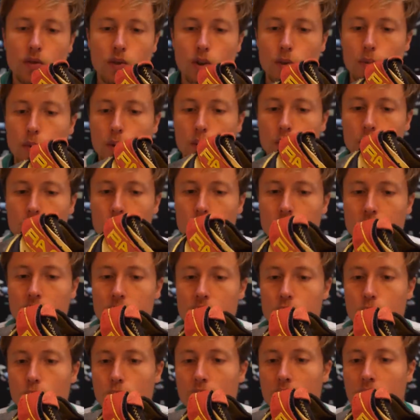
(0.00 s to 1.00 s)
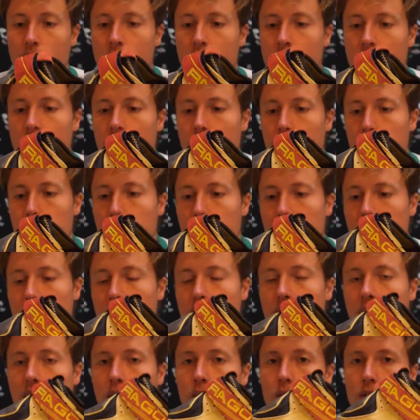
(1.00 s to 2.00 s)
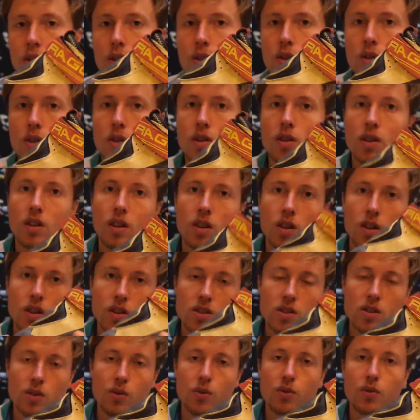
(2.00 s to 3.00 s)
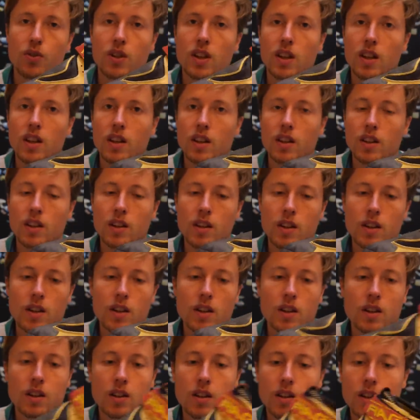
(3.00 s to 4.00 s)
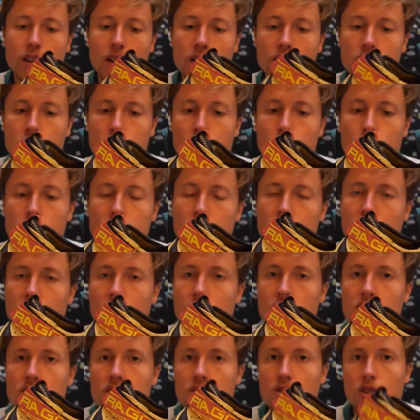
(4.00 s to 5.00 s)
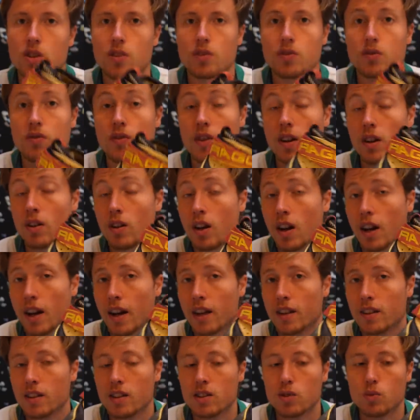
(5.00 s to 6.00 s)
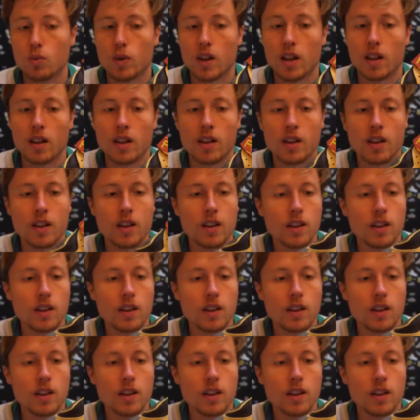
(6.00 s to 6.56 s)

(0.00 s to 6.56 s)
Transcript: for bouldering as well. Big downturn, lots of feeling. Uh, the shoe is very soft, very light as well.